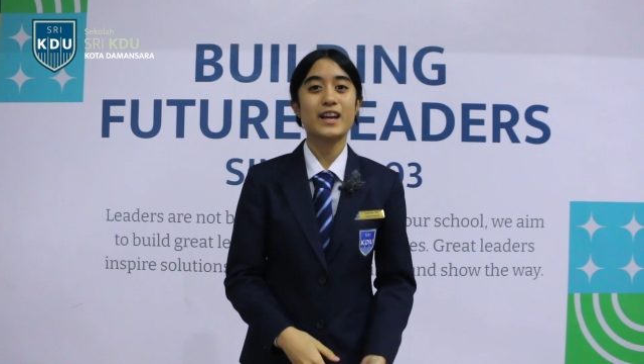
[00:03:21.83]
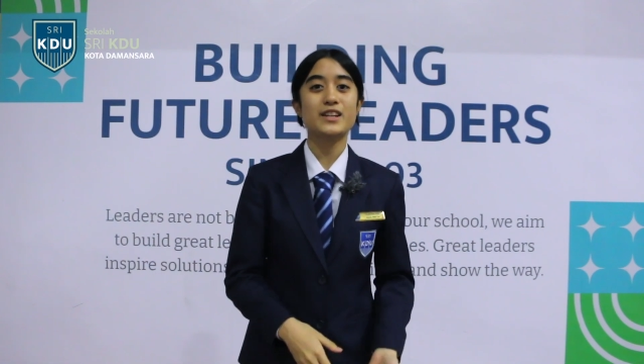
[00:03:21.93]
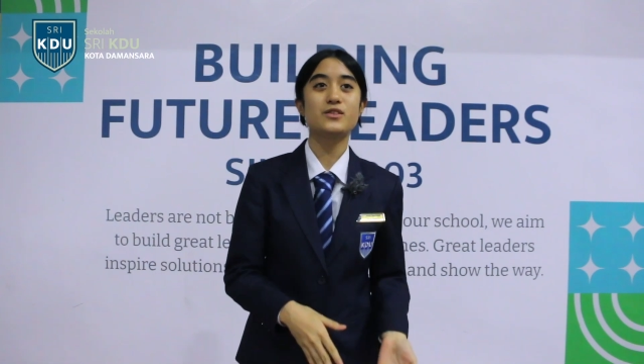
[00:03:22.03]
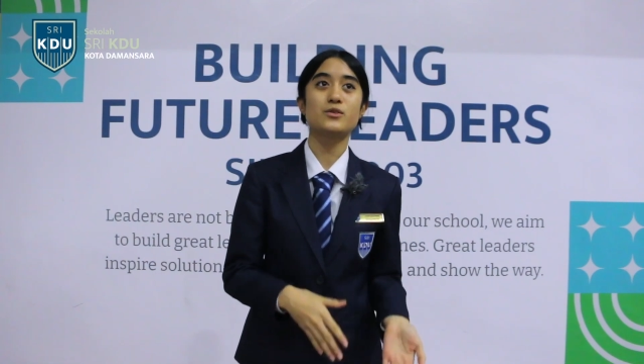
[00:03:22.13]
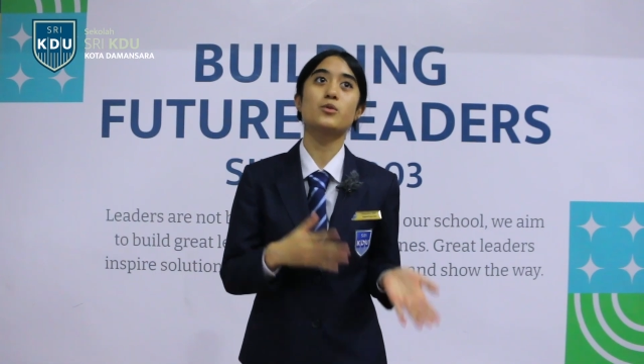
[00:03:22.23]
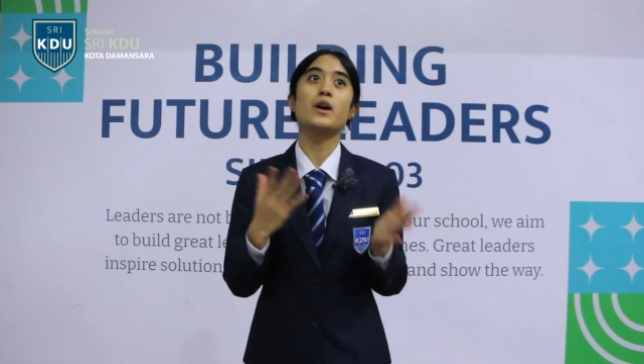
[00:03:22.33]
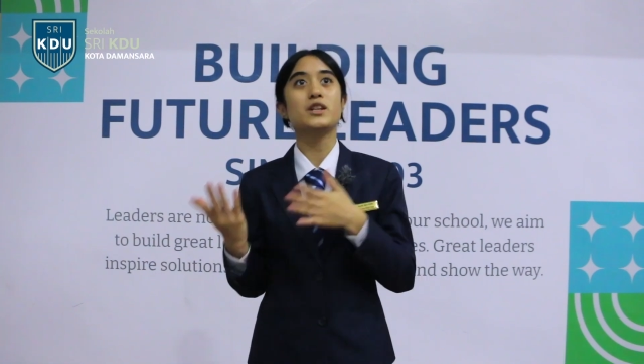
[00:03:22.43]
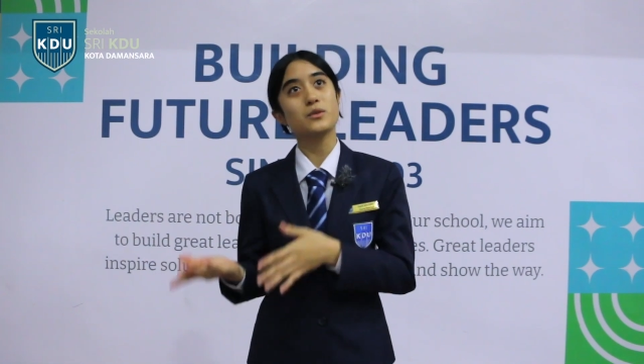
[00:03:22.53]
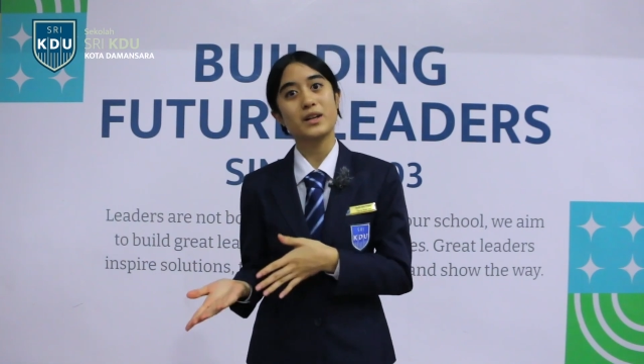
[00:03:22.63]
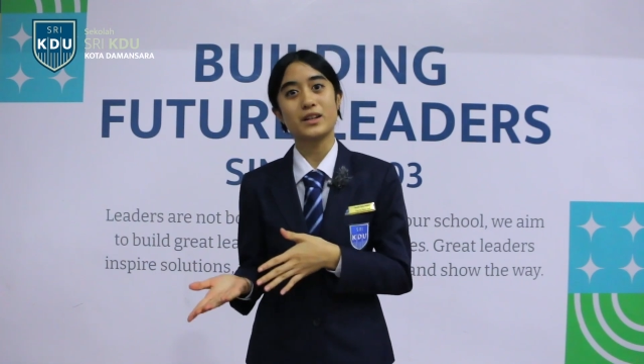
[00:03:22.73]
into
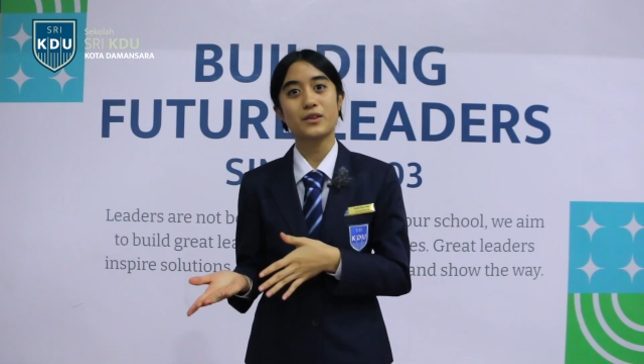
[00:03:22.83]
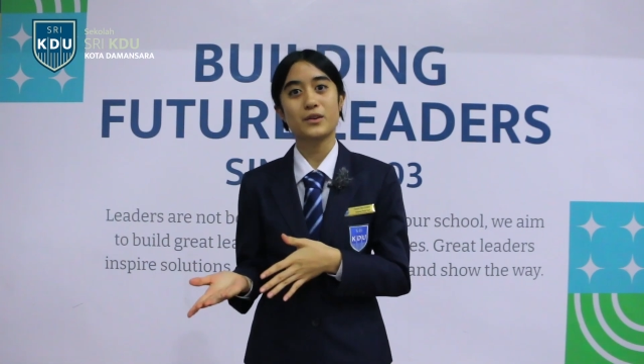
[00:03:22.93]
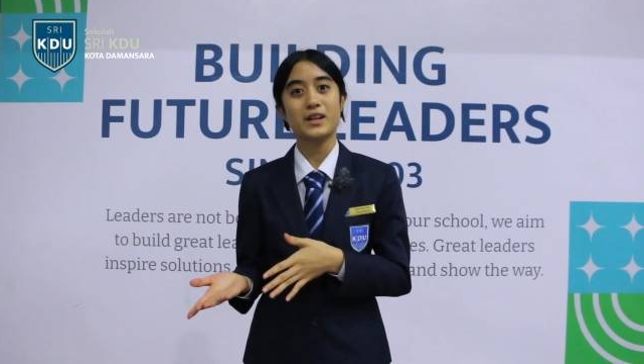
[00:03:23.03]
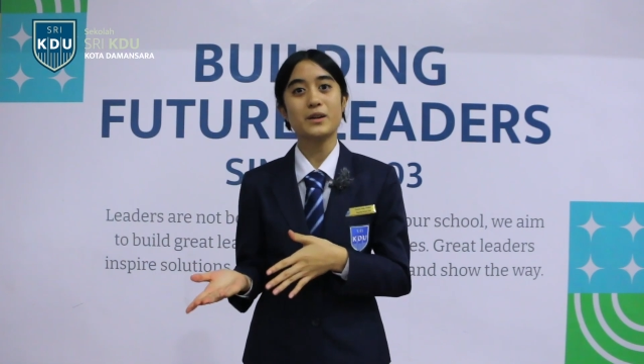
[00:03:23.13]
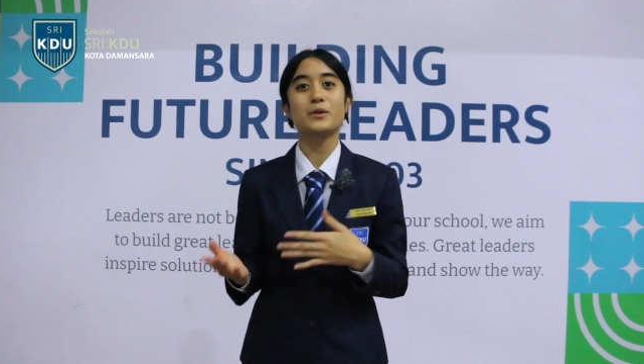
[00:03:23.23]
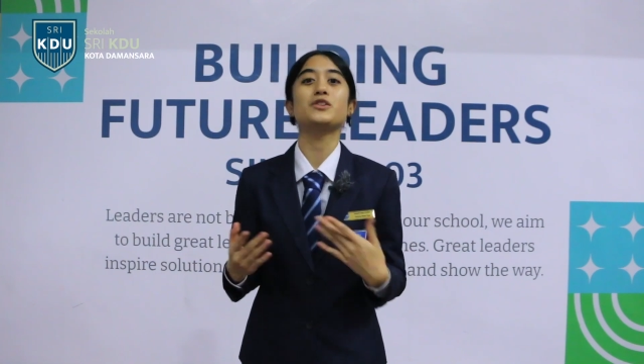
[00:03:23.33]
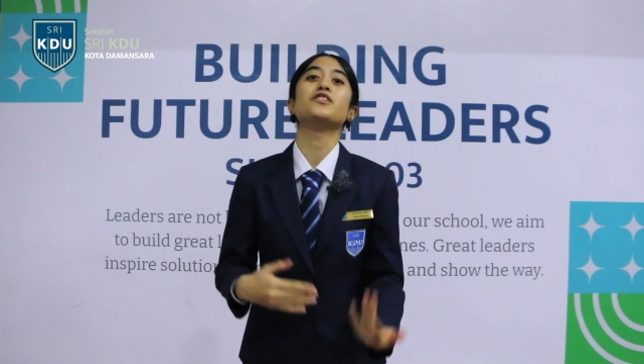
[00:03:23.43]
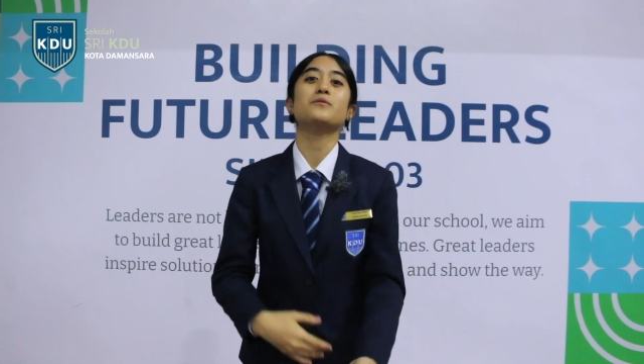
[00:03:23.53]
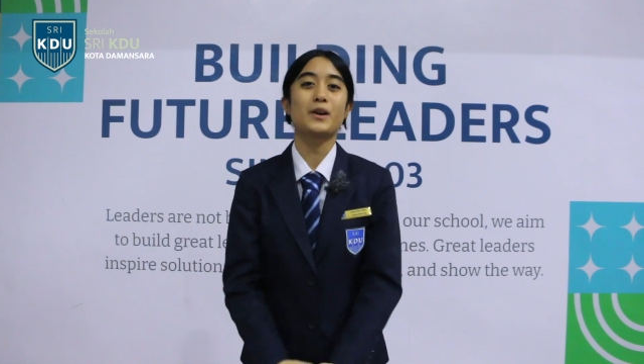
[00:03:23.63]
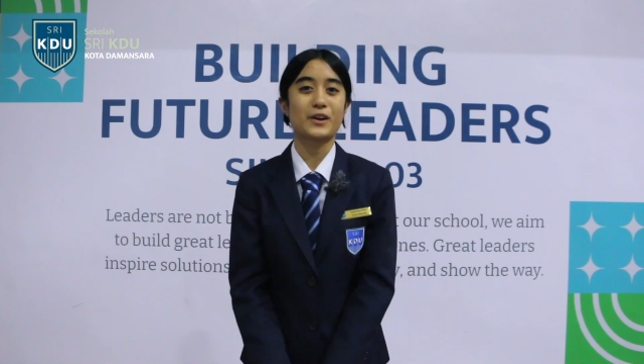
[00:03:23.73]
2023, which
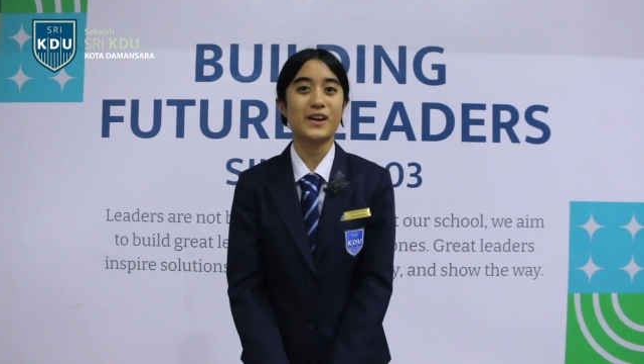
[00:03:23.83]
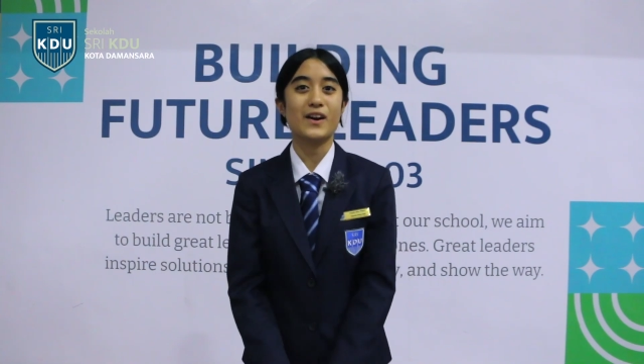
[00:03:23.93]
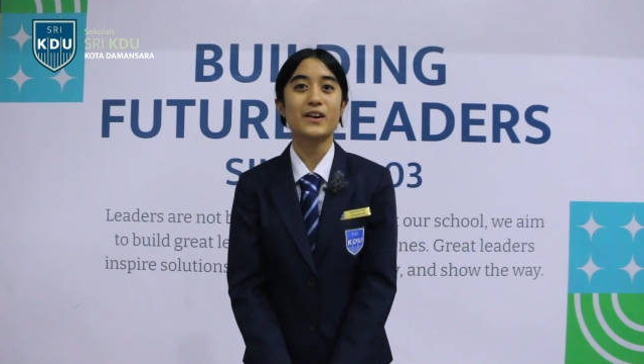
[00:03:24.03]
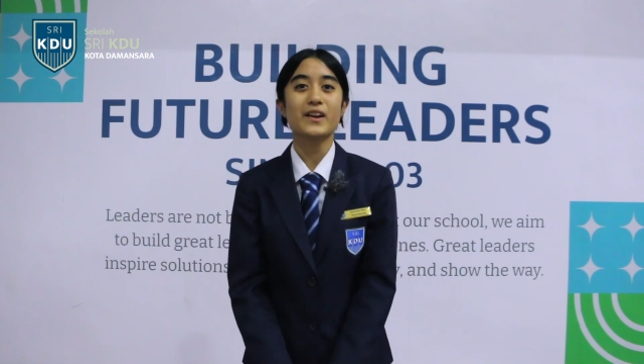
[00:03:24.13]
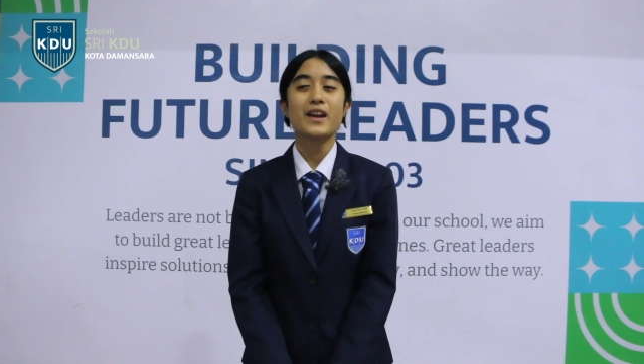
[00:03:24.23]
is Maria.